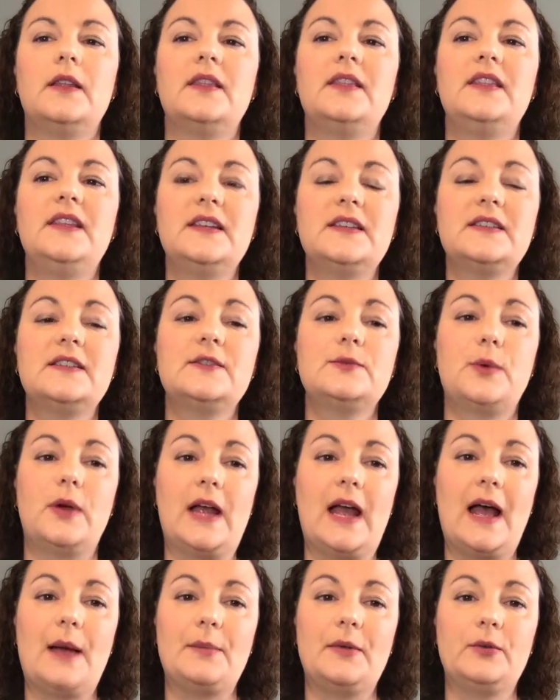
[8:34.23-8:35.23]
This is what
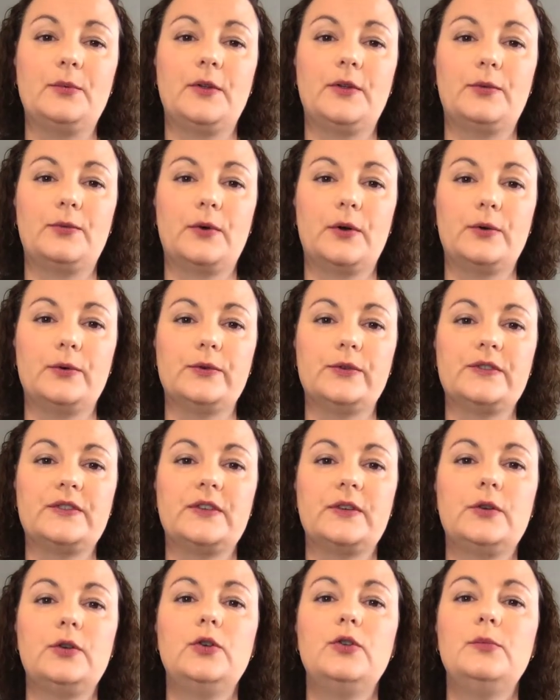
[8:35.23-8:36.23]
happened with Rose,
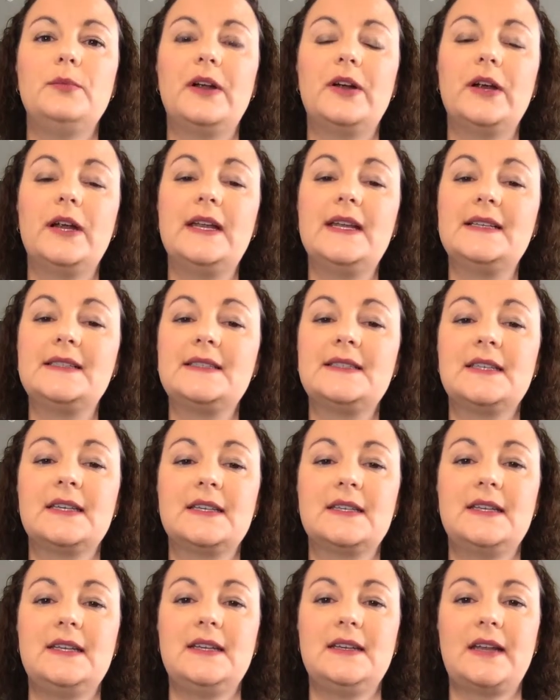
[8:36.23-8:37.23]
who married in
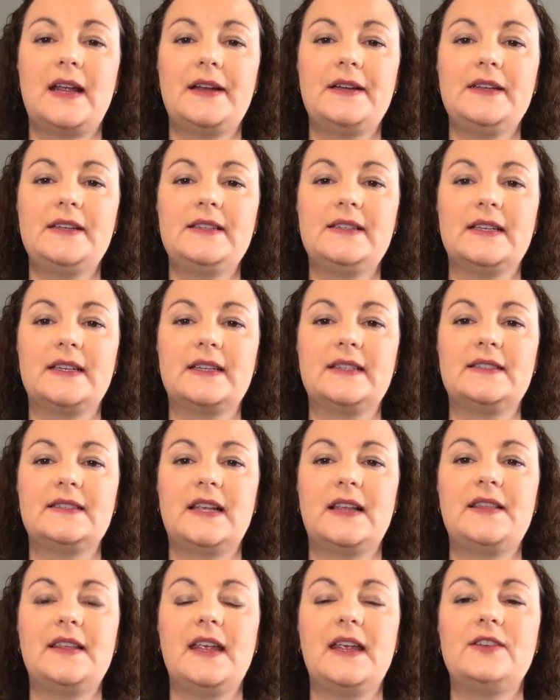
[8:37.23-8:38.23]
1696
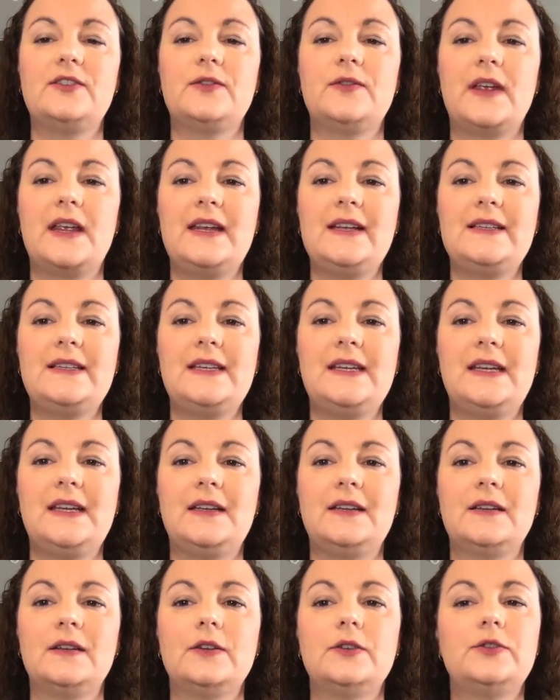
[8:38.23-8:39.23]
at the age of
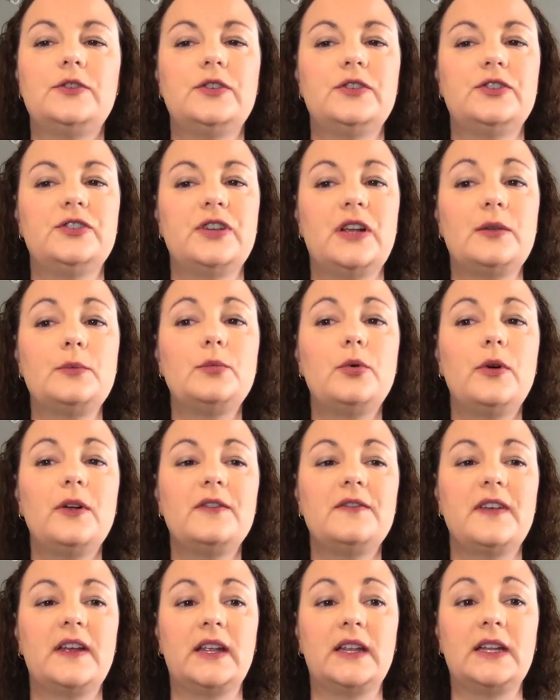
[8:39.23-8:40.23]
18 to Jeanne
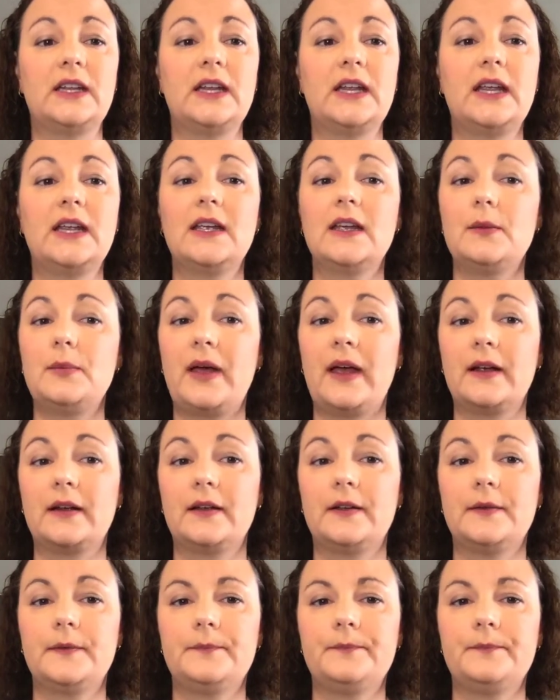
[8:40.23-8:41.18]
Pointvin in Quebec.